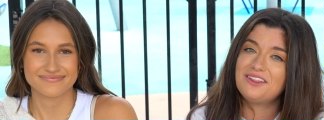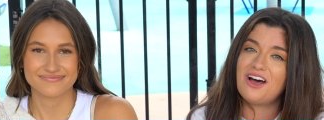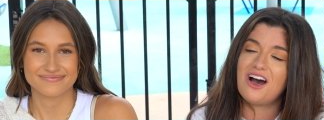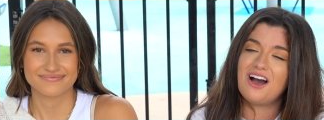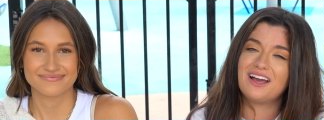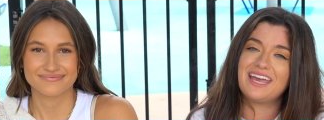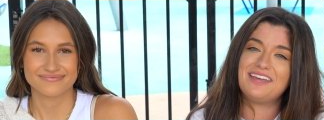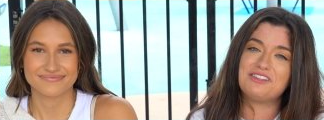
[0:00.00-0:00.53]

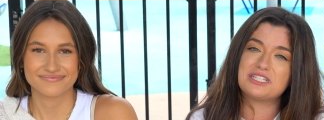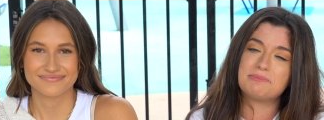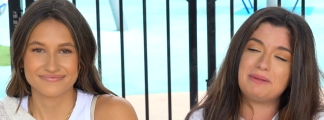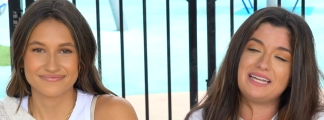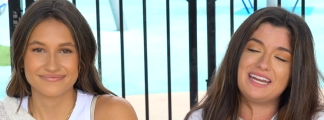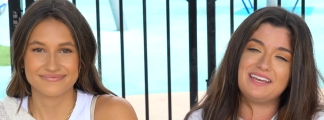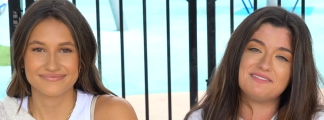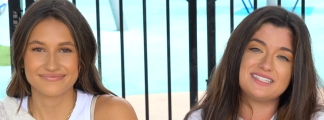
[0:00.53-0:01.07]
Speaker 1: long and there's
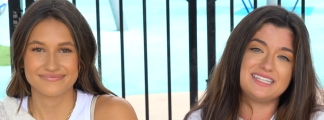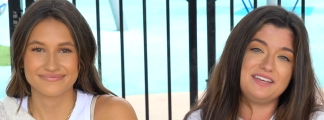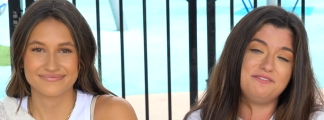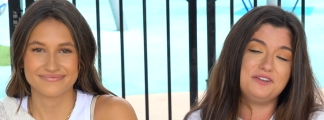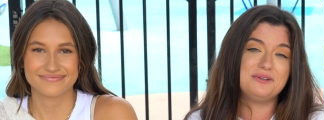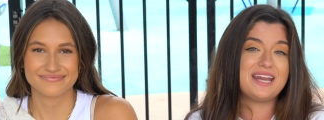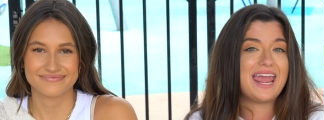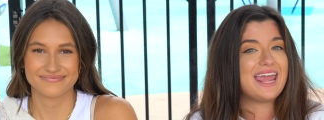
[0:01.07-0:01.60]
plenty of
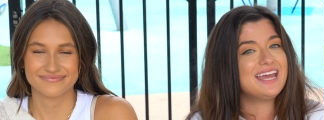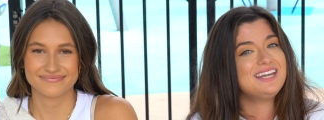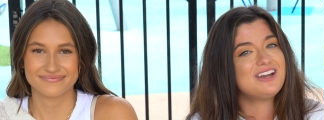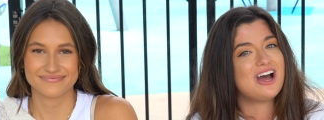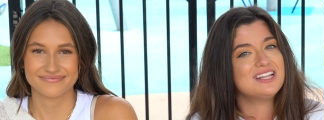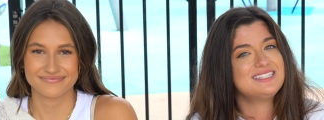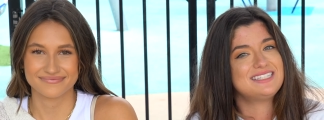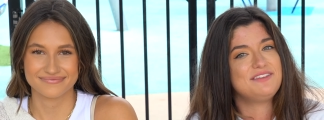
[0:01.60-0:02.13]
seafood and
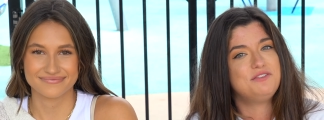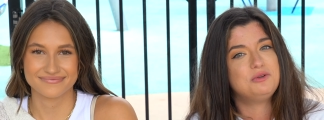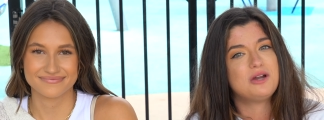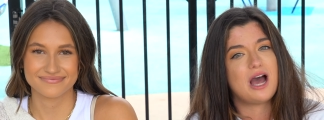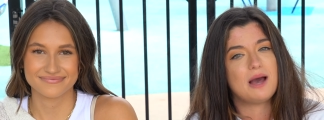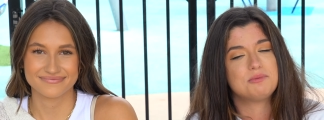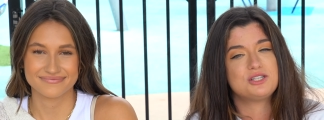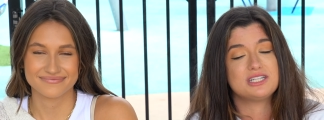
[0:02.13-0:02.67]
non-seafood
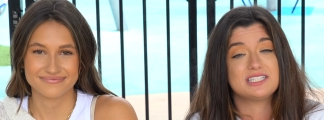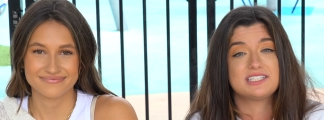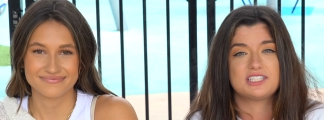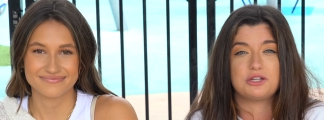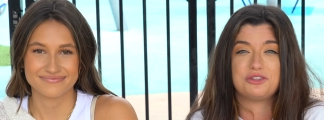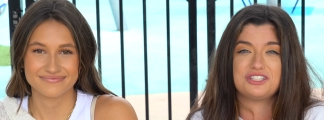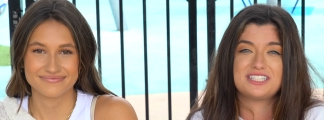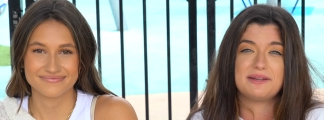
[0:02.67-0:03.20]
options
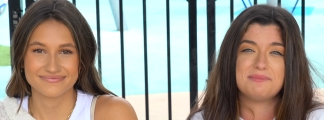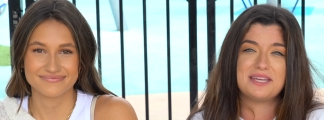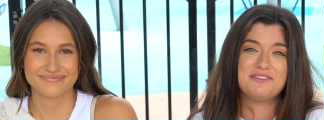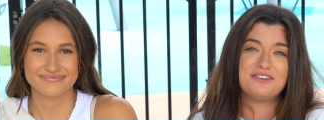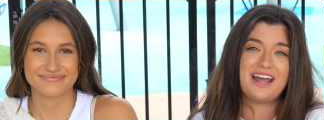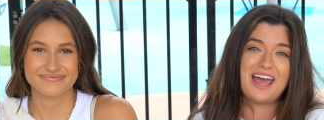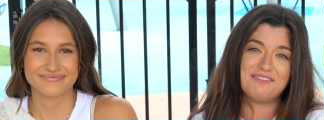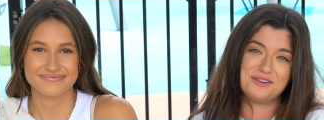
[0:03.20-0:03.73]
so there's
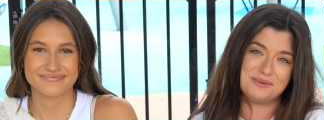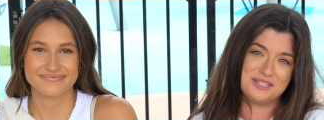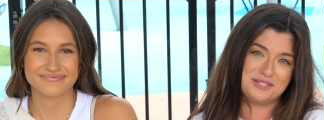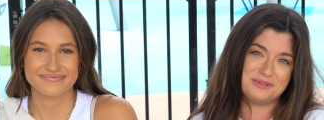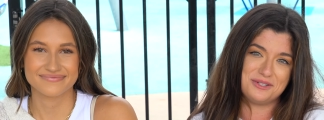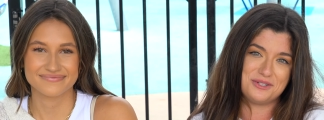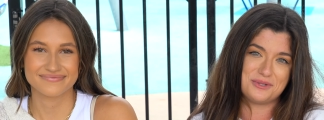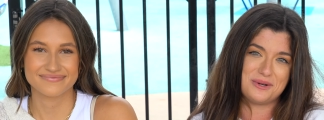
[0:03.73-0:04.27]
something for everyone
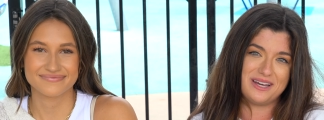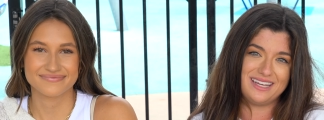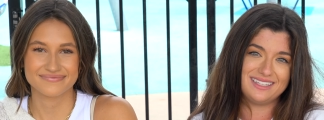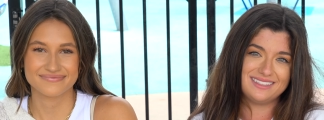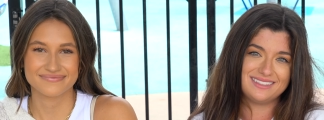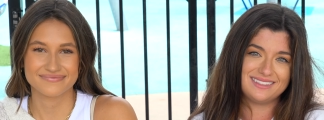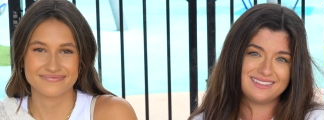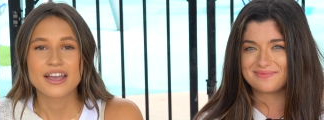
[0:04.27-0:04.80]
to enjoy.
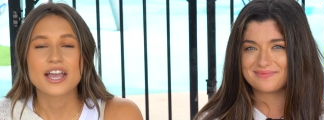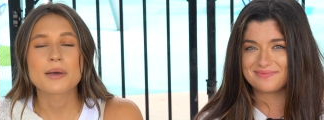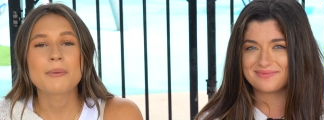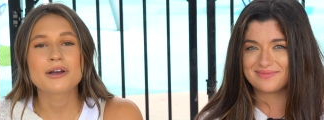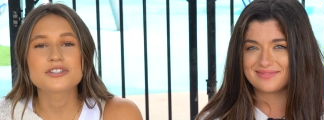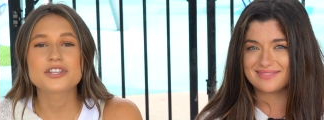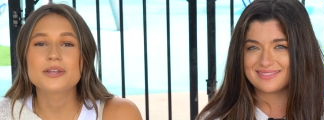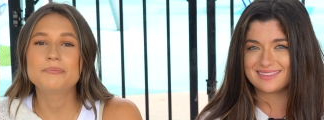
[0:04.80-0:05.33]
Come
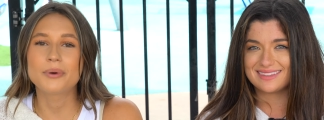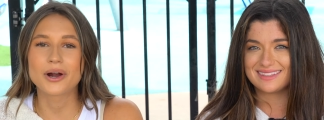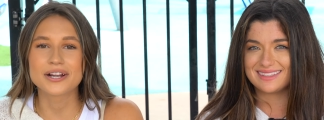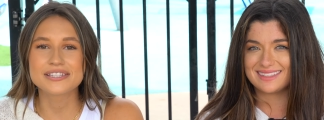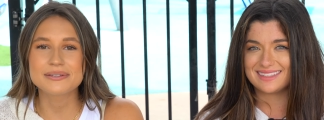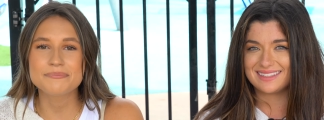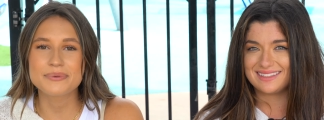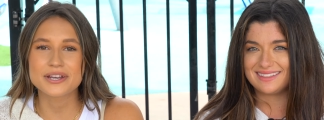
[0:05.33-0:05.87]
out to the
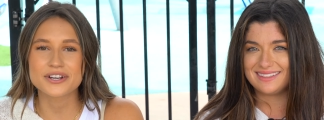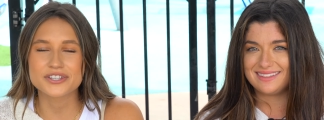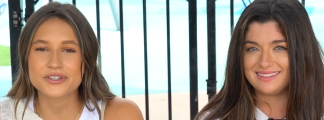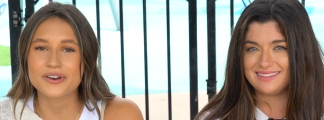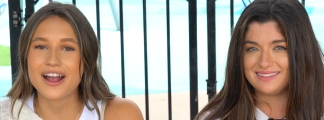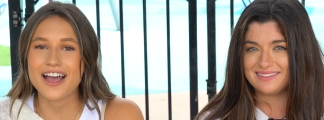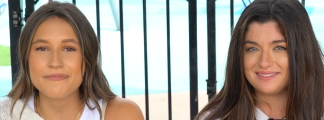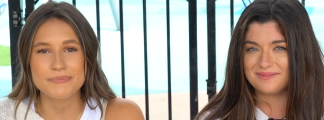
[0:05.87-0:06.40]
Barns &
Speaker 2: Beers
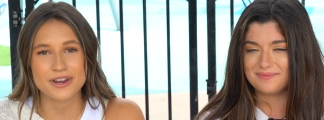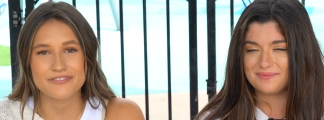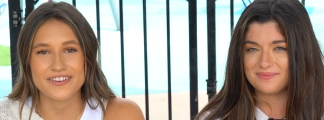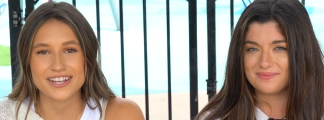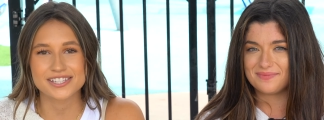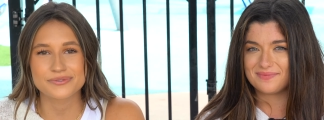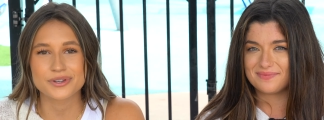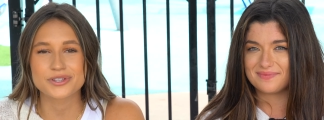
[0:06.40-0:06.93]
Craft Beer
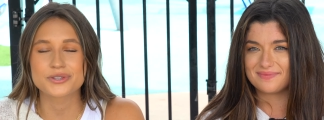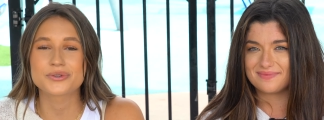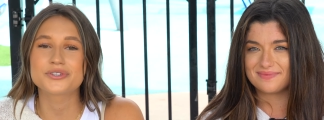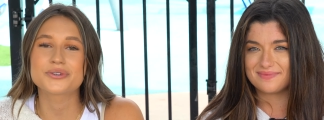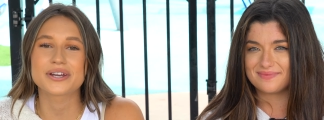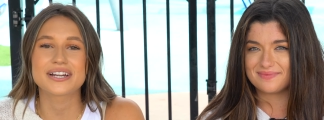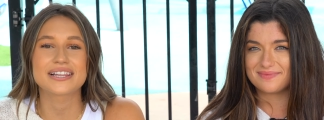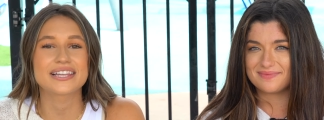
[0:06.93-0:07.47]
Festival to
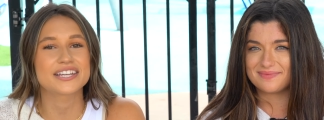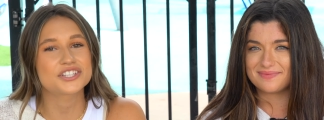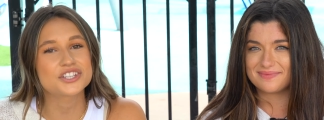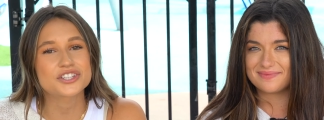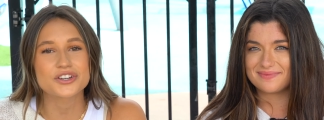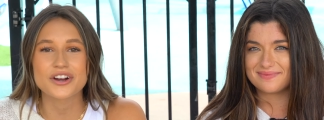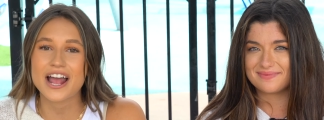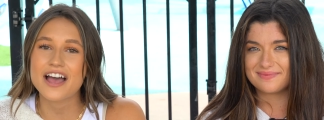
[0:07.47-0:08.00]
enjoy
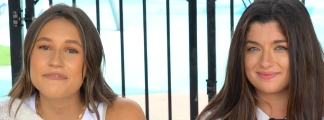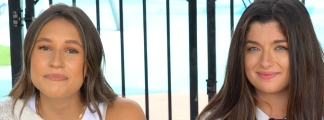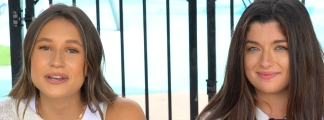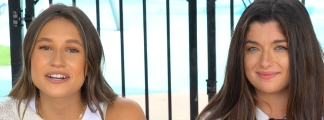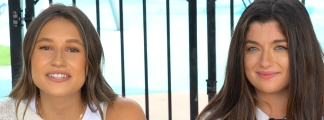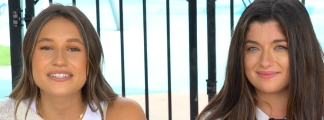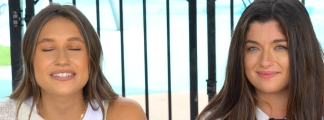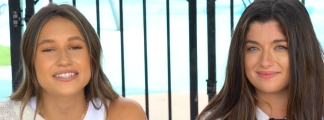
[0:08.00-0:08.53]
delicious craft
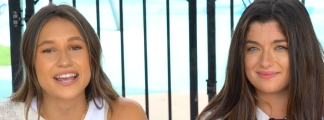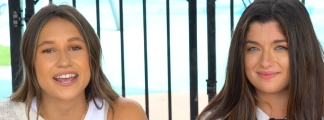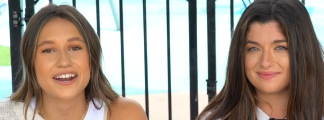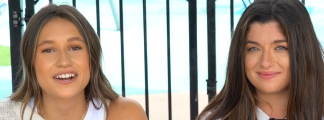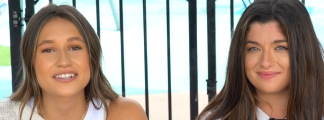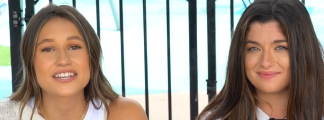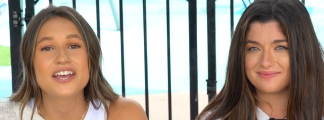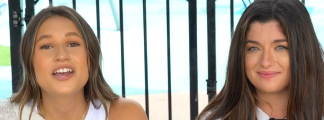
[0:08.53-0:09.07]
beers and
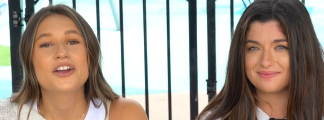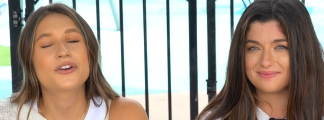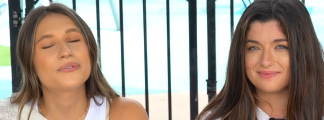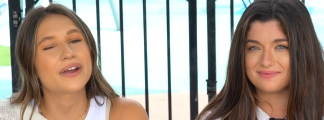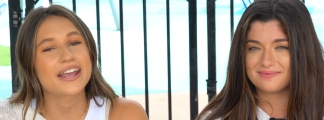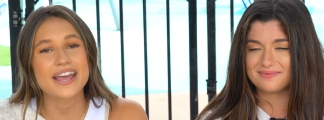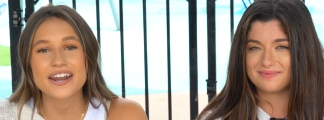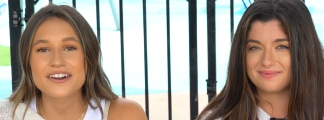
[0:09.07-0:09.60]
ciders,
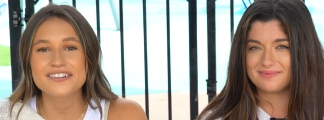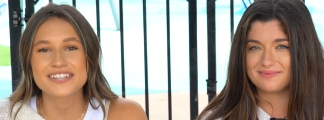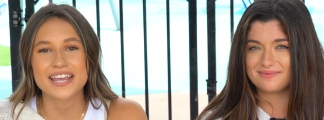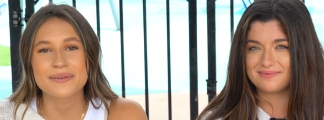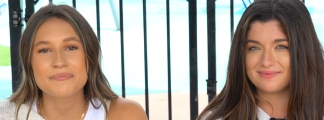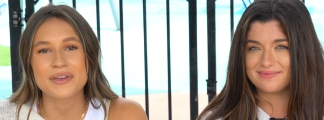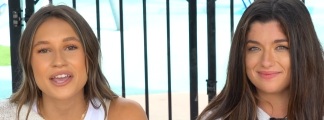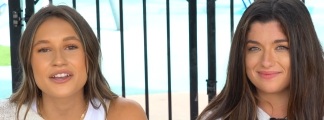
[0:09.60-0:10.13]
great
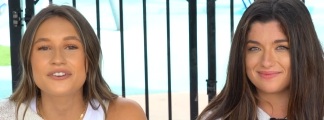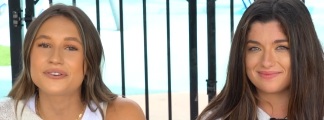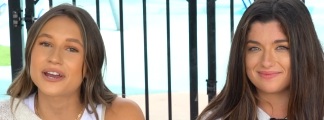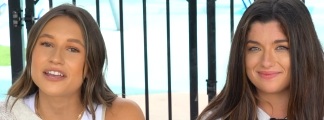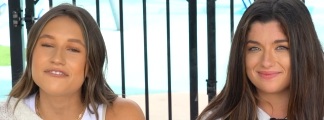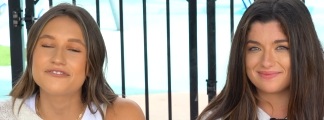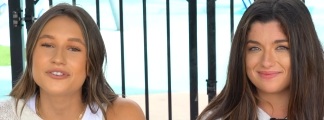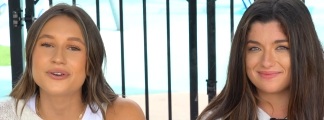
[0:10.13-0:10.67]
entertainment,
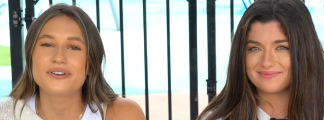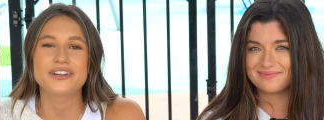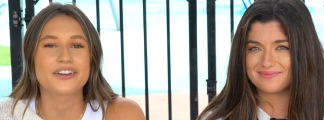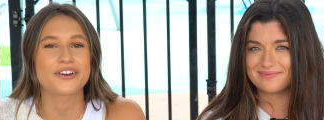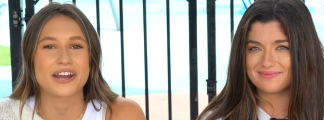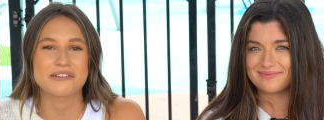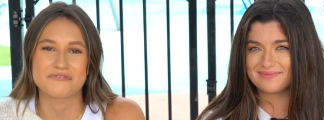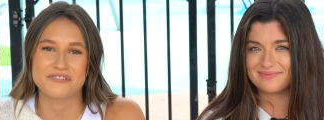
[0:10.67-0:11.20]
great food, and great